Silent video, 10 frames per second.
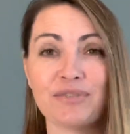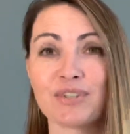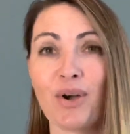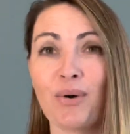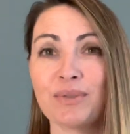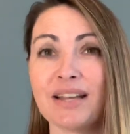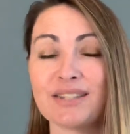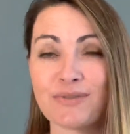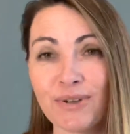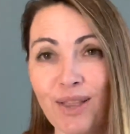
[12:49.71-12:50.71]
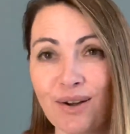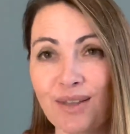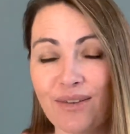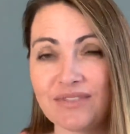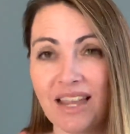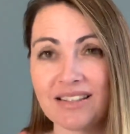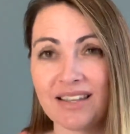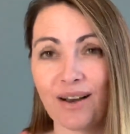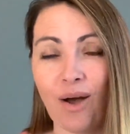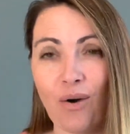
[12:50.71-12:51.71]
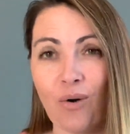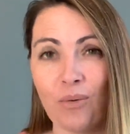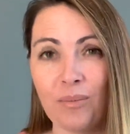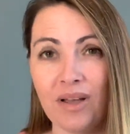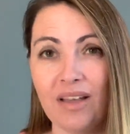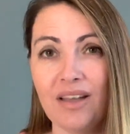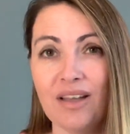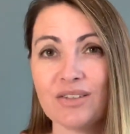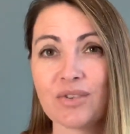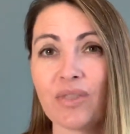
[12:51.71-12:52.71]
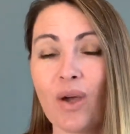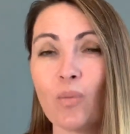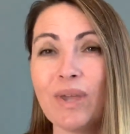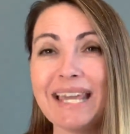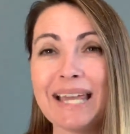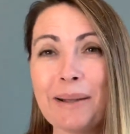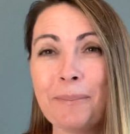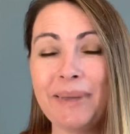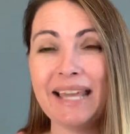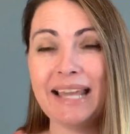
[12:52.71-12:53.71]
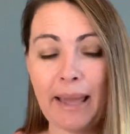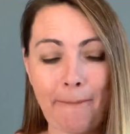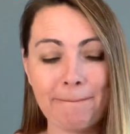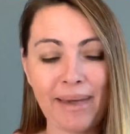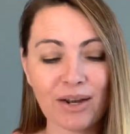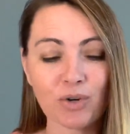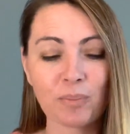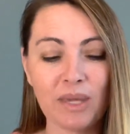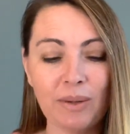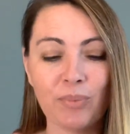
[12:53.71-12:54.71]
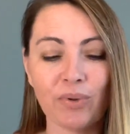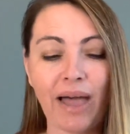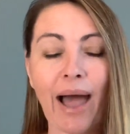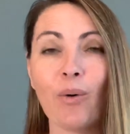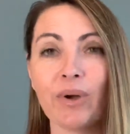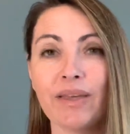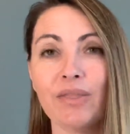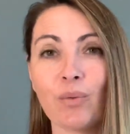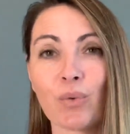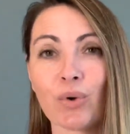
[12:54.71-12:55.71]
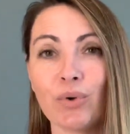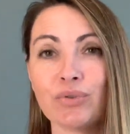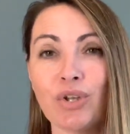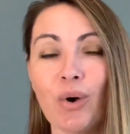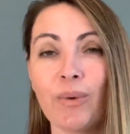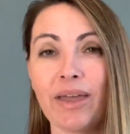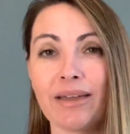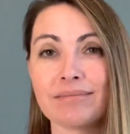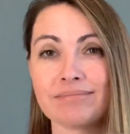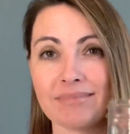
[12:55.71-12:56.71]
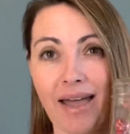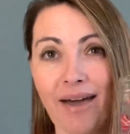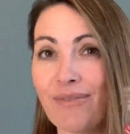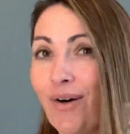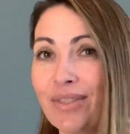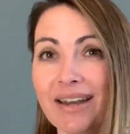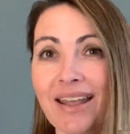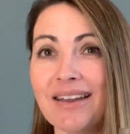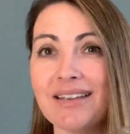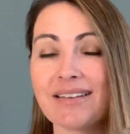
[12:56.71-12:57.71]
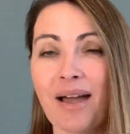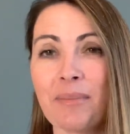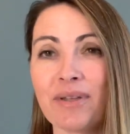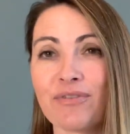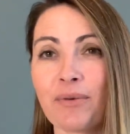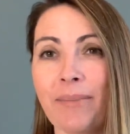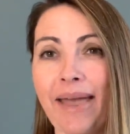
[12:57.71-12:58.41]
So let's fill our love tanks at home so that we can be better people out in the world, knowing I have all that I need coming from my